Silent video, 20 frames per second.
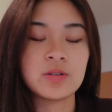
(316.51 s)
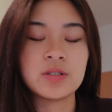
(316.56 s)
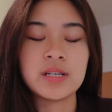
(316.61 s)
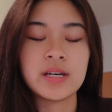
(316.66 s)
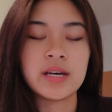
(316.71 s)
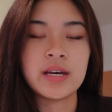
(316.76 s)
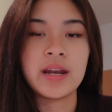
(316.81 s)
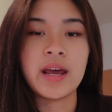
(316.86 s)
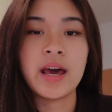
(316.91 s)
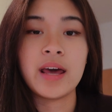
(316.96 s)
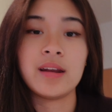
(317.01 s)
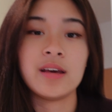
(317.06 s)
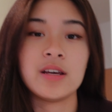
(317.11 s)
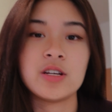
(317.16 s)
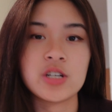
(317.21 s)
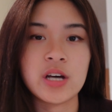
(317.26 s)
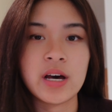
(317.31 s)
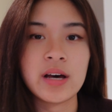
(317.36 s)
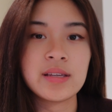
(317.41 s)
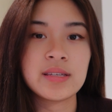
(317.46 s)
did
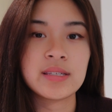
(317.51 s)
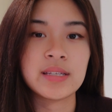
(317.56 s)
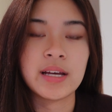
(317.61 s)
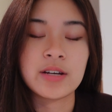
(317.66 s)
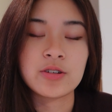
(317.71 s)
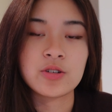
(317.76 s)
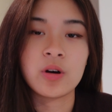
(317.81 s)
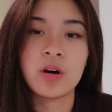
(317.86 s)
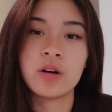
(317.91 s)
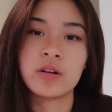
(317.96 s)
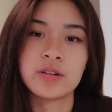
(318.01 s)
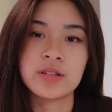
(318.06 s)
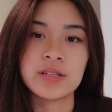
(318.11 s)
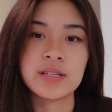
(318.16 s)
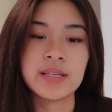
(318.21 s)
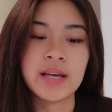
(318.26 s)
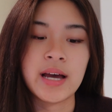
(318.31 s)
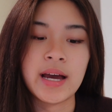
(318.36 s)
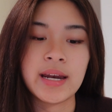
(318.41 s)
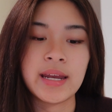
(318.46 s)
NHS, National Honor
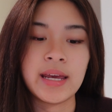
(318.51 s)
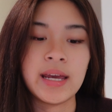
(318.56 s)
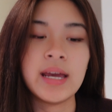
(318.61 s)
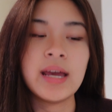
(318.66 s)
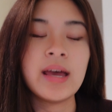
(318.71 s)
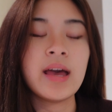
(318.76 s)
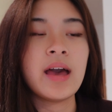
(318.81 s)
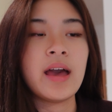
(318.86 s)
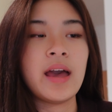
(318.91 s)
Society,